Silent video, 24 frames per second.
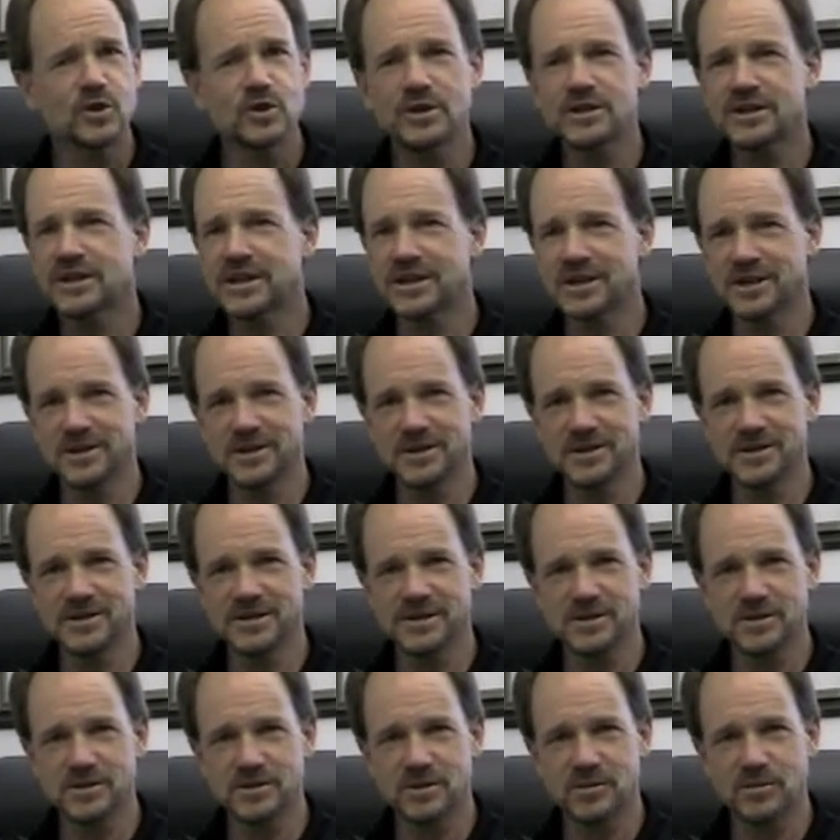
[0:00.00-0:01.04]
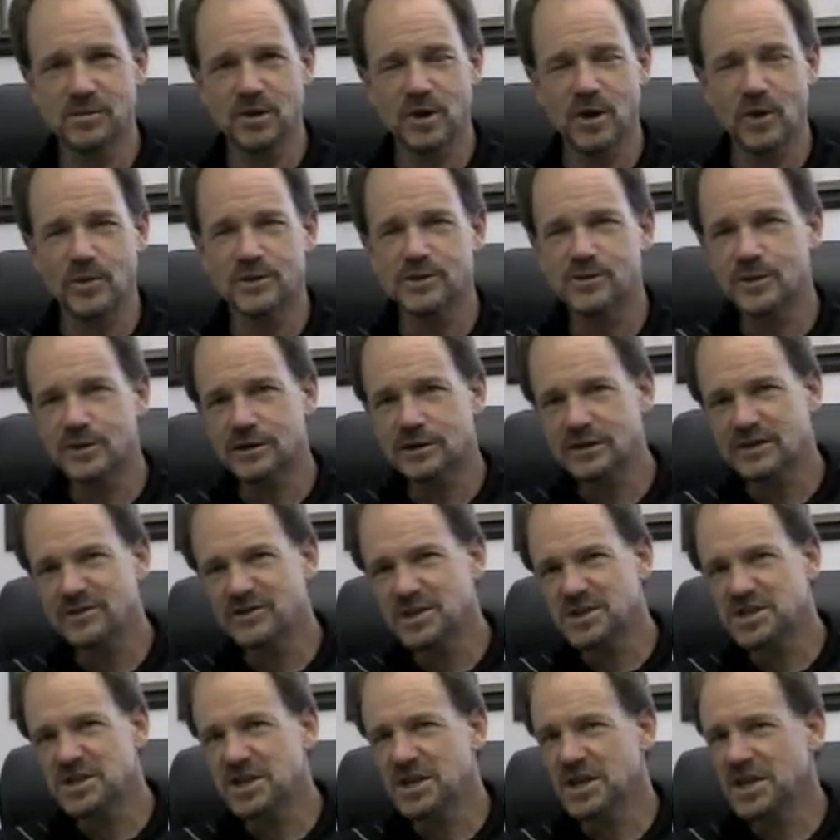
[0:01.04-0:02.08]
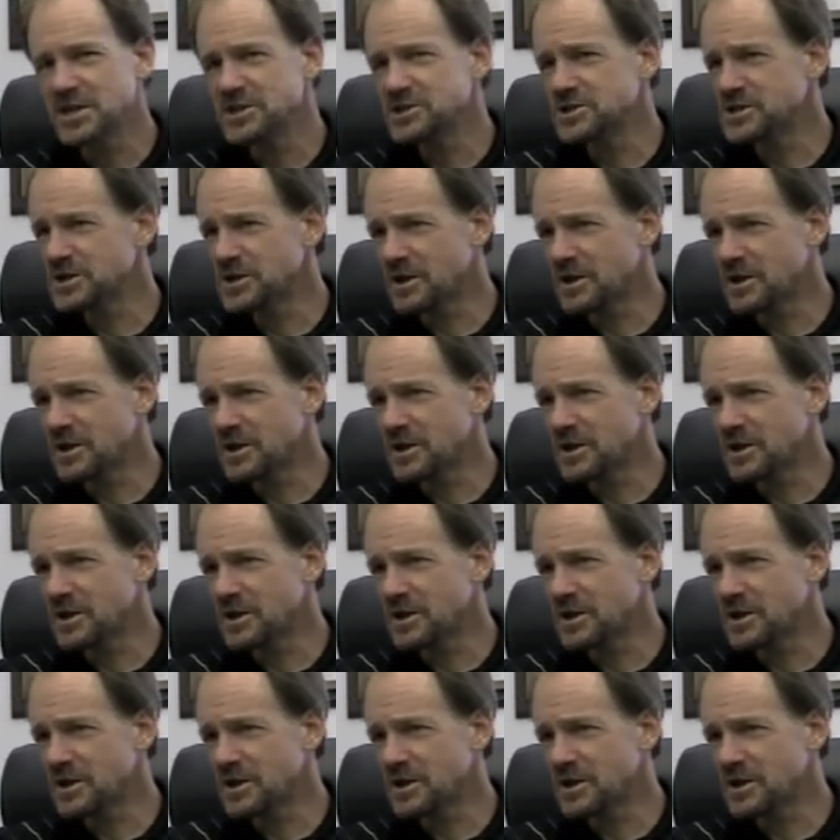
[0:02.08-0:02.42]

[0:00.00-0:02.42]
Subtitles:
good kids, but always want to live on the edge.